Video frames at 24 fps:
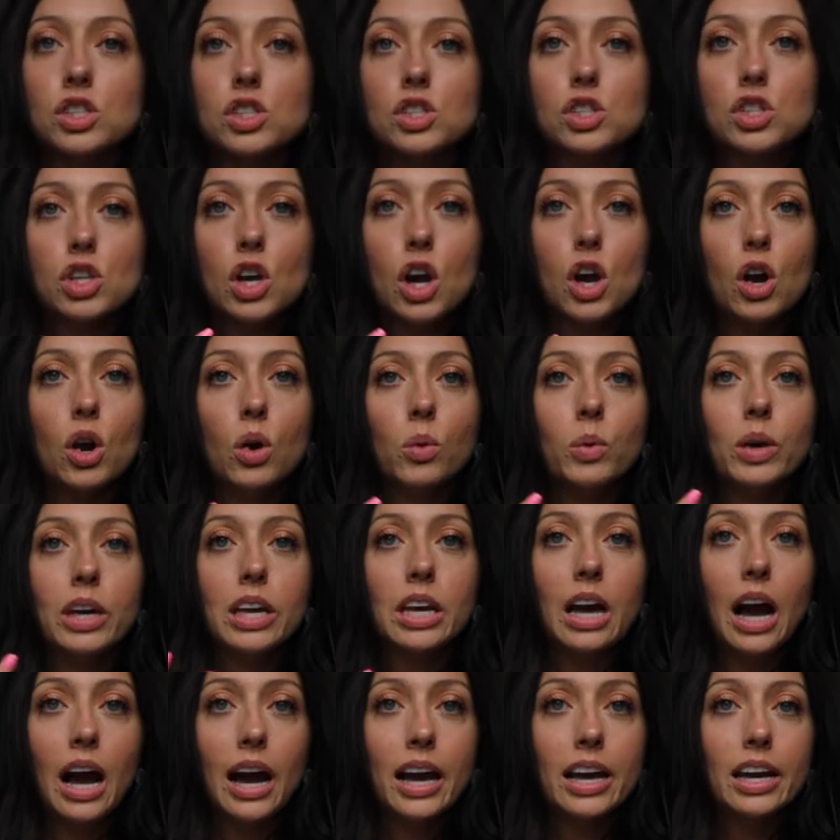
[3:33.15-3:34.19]
So we
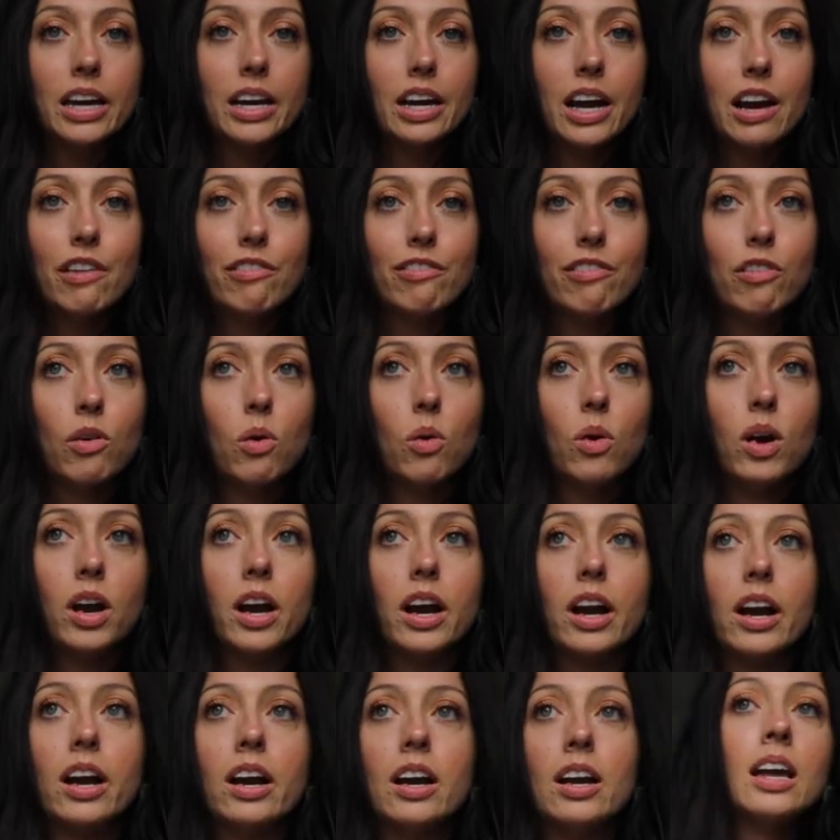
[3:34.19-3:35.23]
got here at
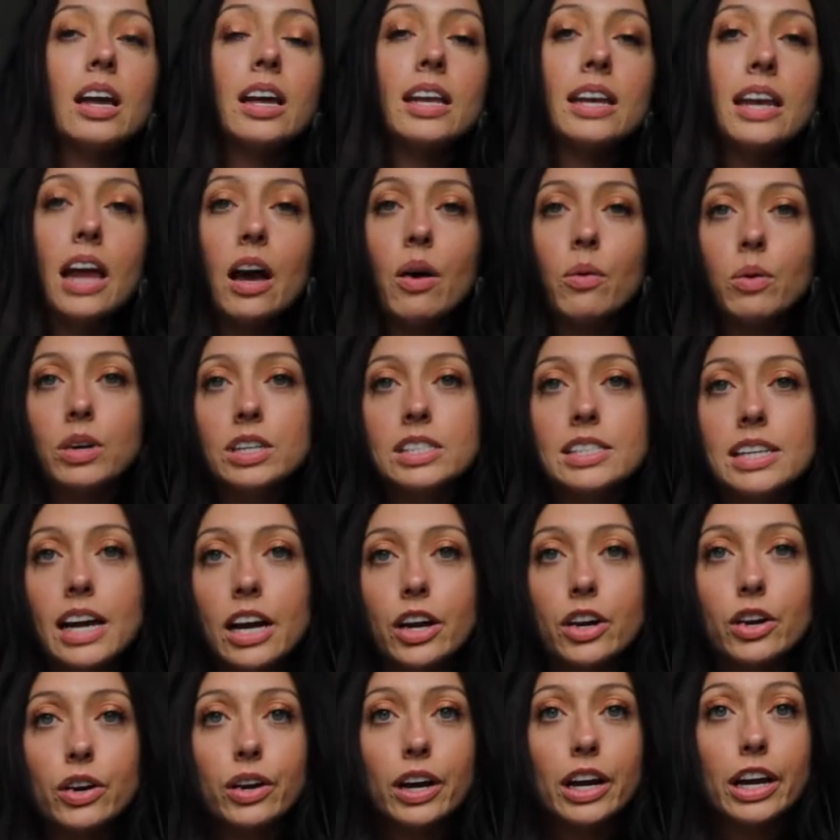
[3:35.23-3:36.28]
four and now we're
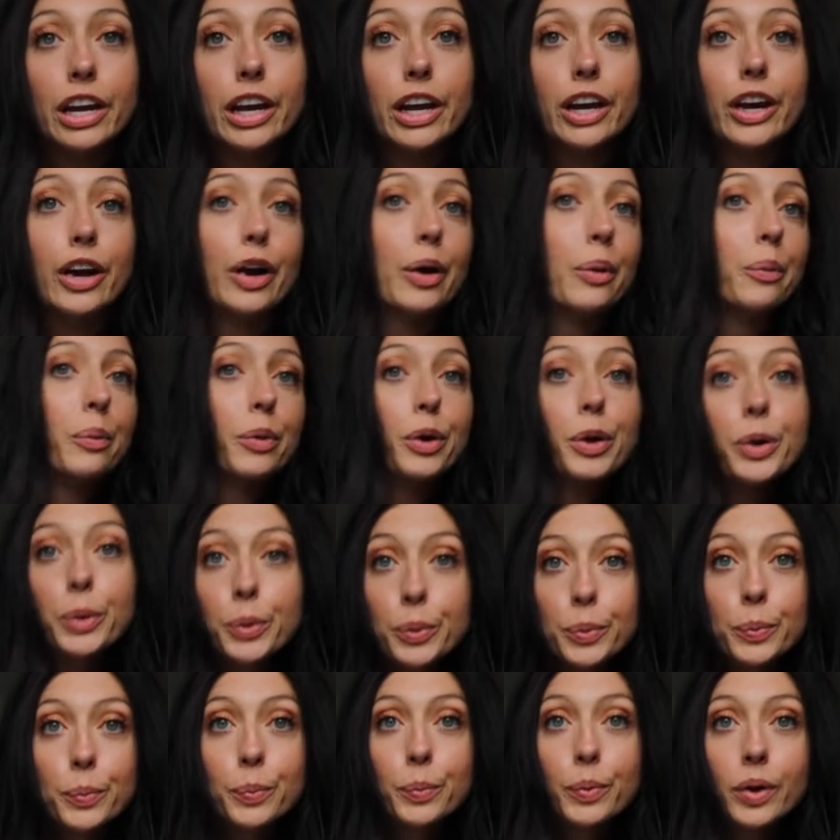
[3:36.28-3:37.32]
decorating our
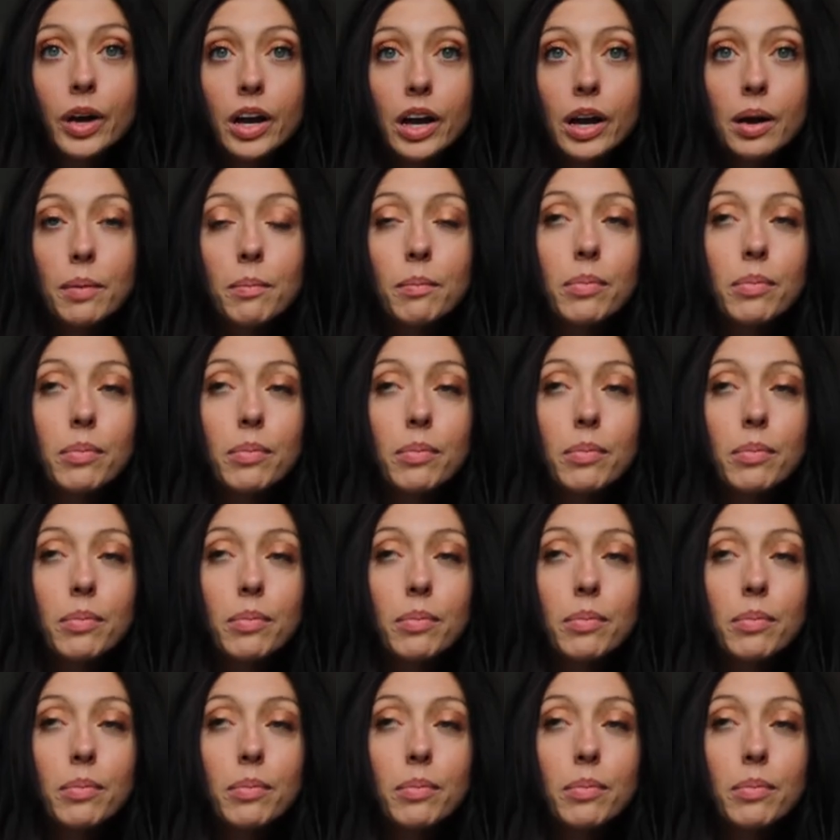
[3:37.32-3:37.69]
room.